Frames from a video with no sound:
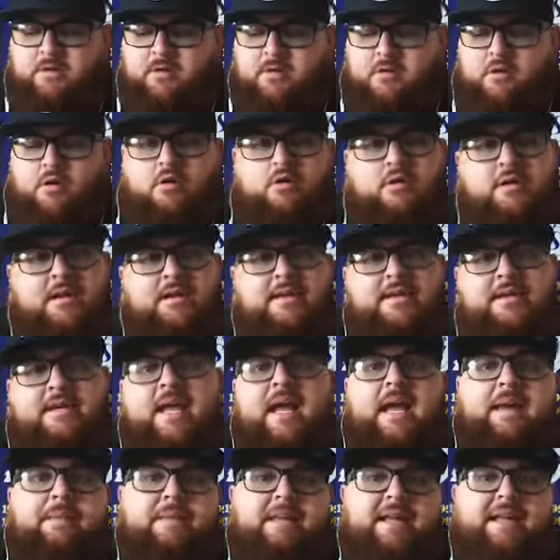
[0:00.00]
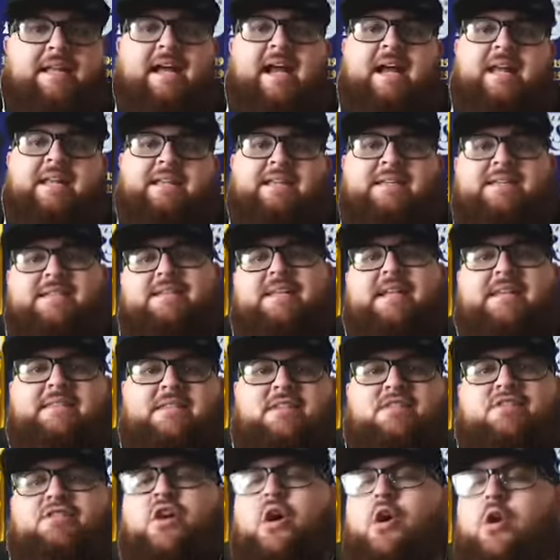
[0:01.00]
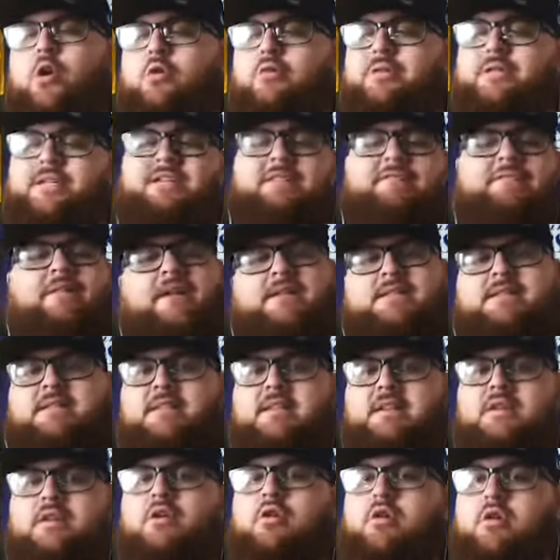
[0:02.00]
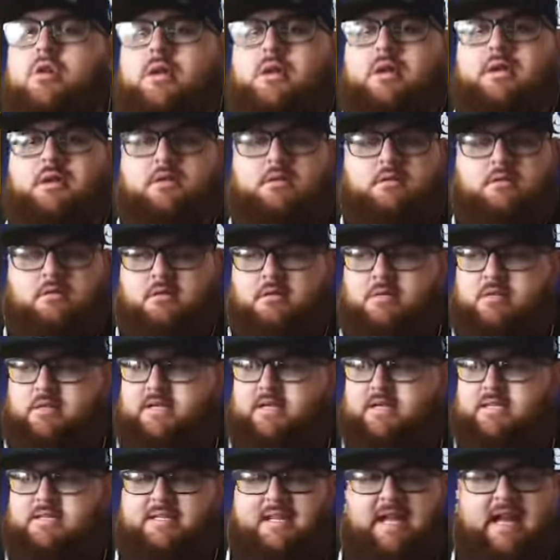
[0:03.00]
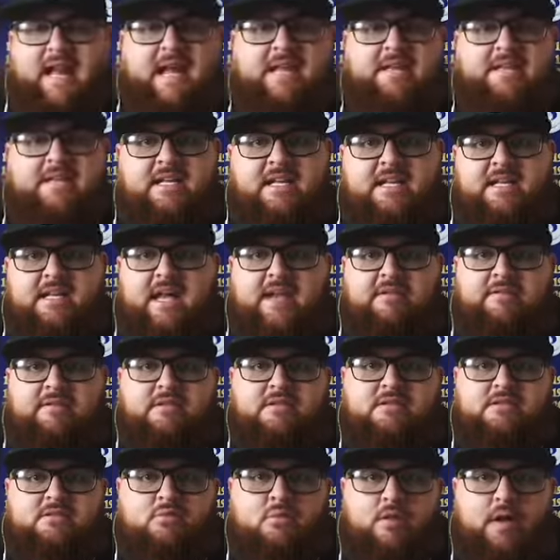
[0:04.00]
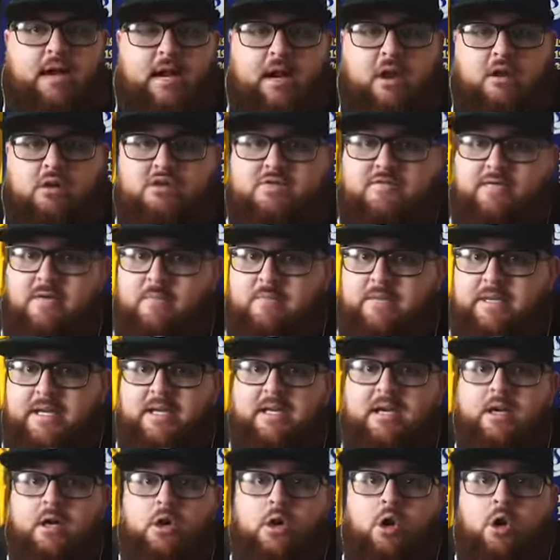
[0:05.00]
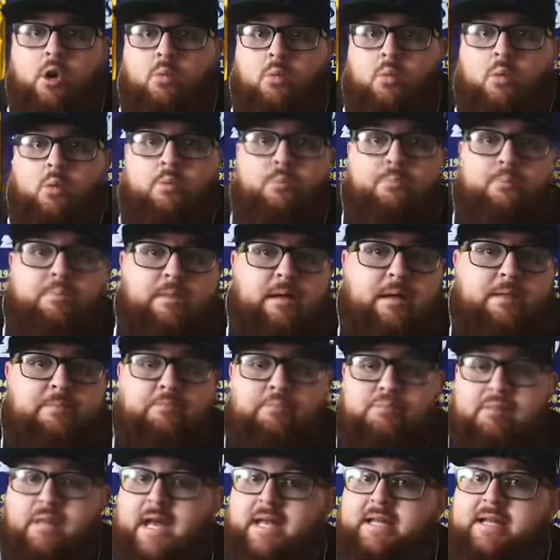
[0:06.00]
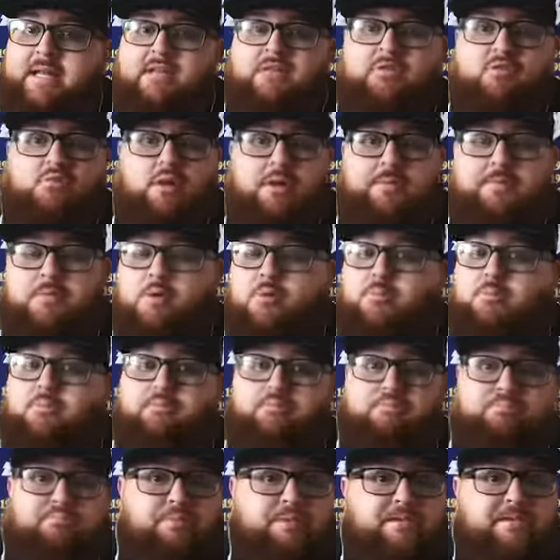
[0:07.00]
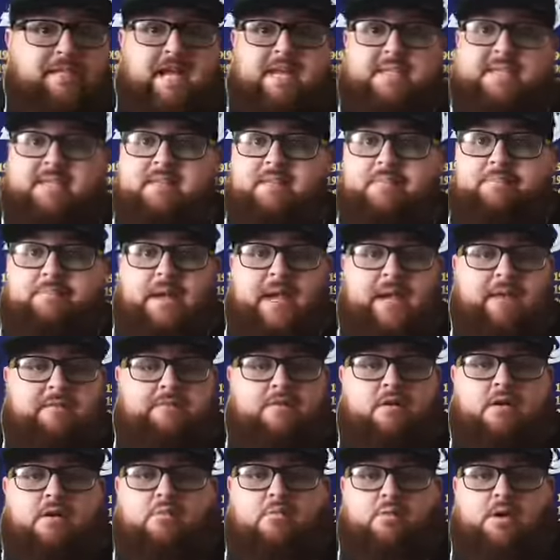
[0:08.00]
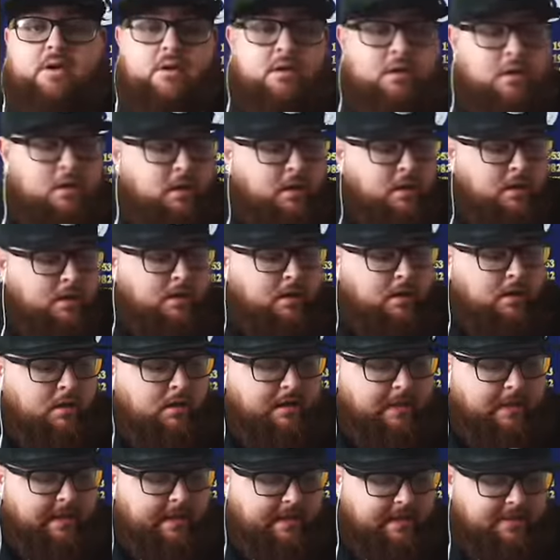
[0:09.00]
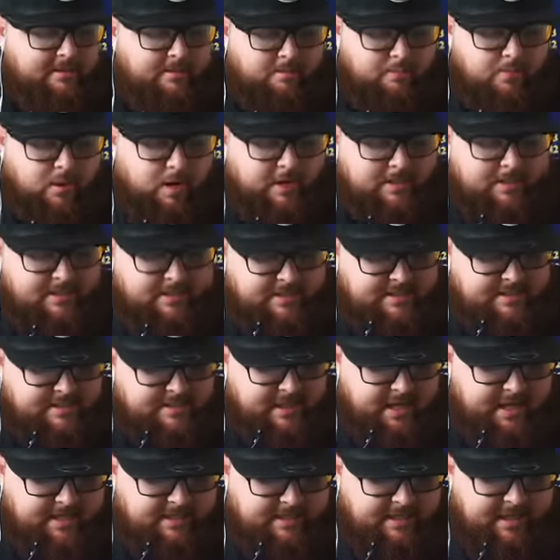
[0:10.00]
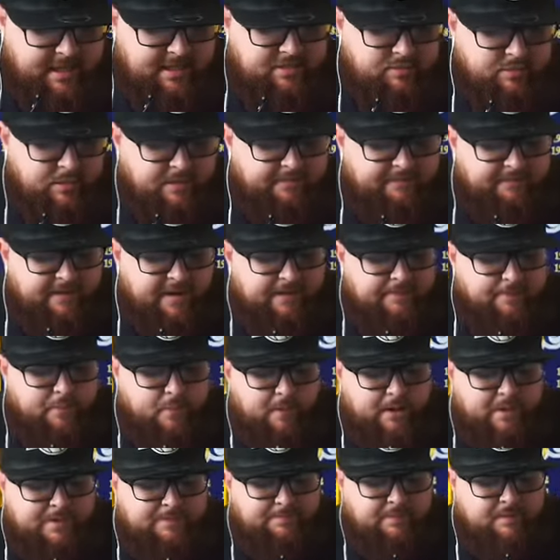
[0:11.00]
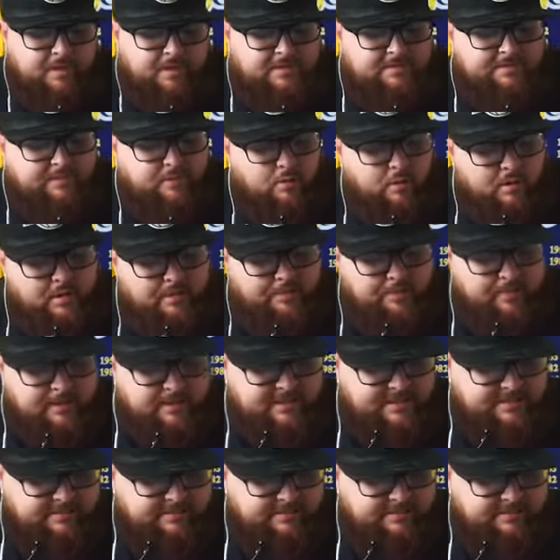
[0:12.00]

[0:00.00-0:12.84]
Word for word: early in the game and it kind of set the tone defensively early because Anthony Davis, Dwight Howard, JaVale McGee were pl playing at the rim. They're protecting the paint very well. And LeBron did his thing tonight. 25 points, plus 4 in the plus